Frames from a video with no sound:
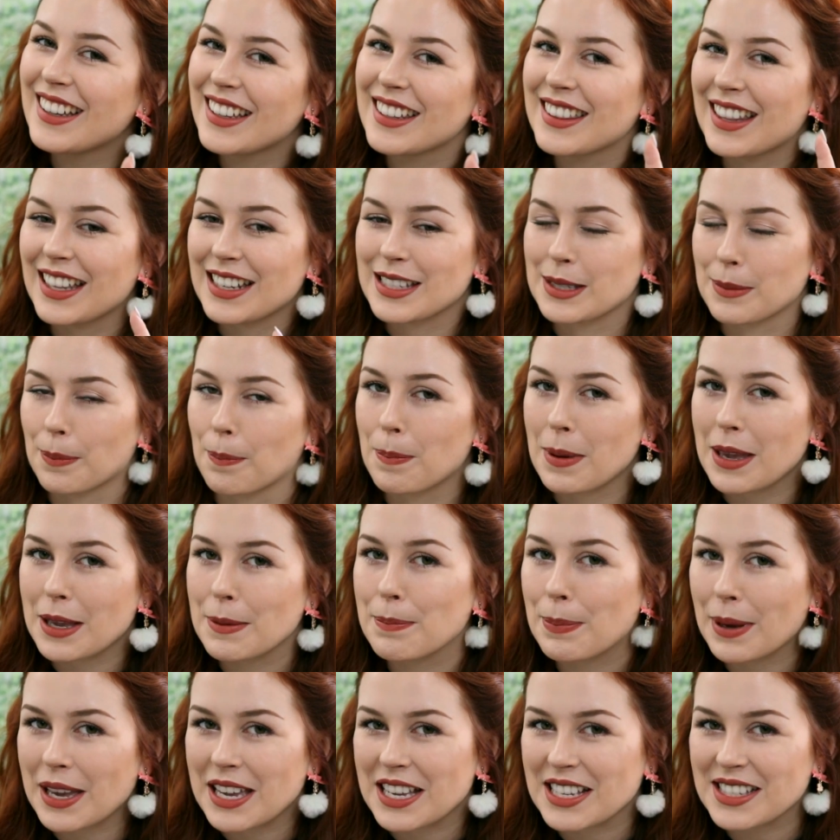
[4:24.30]
is a
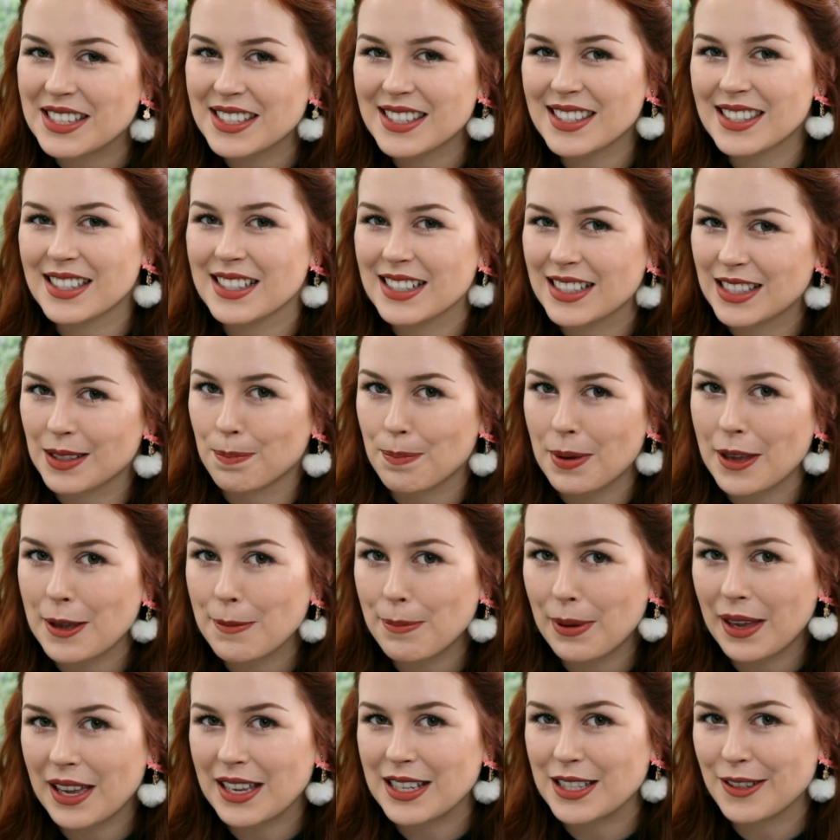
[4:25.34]
big piece. It's a big
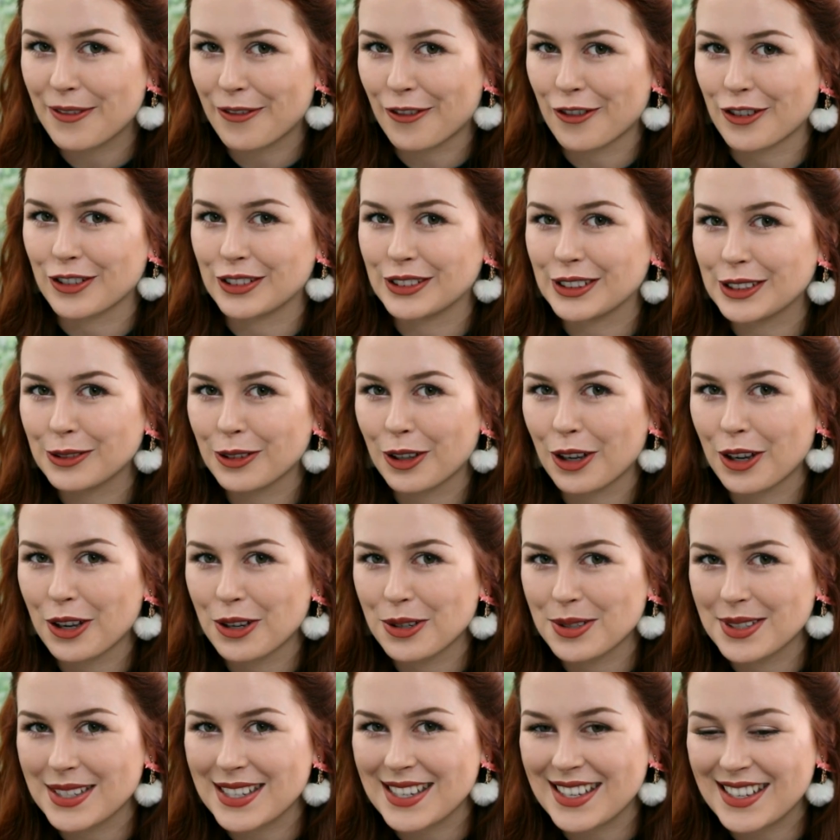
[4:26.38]
piece for a little
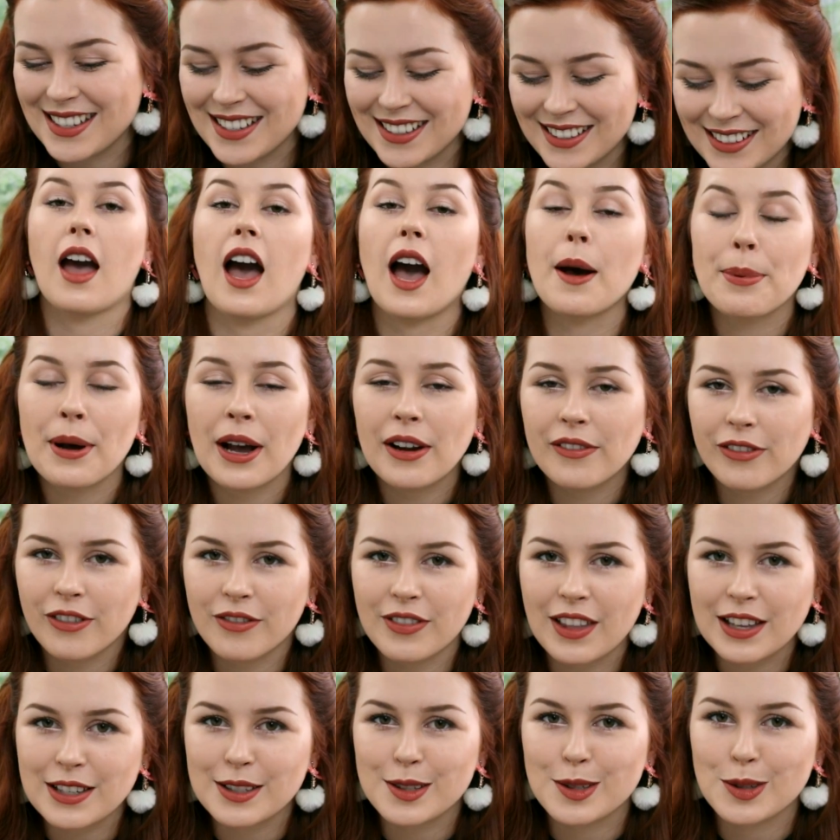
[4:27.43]
girl's ear. Apart from
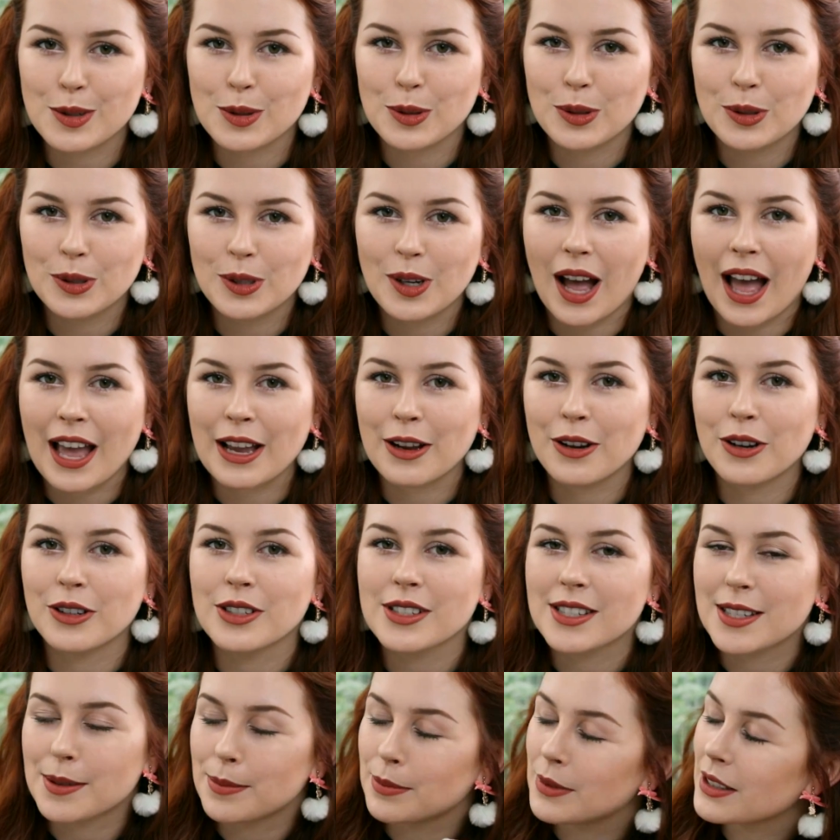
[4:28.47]
that store, I got
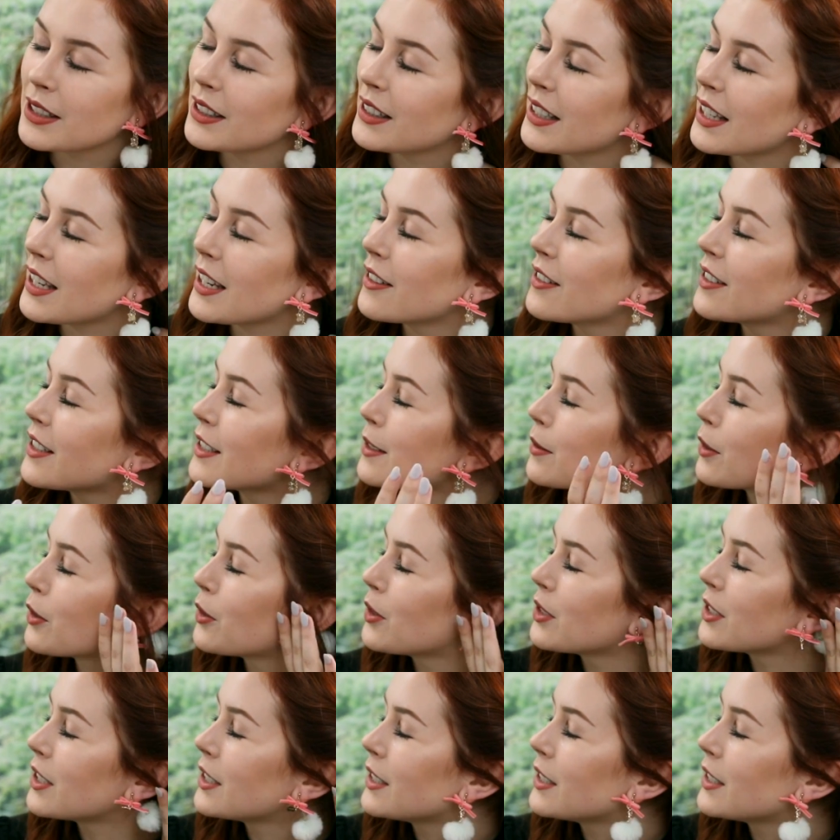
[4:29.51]
some little earrings when I went to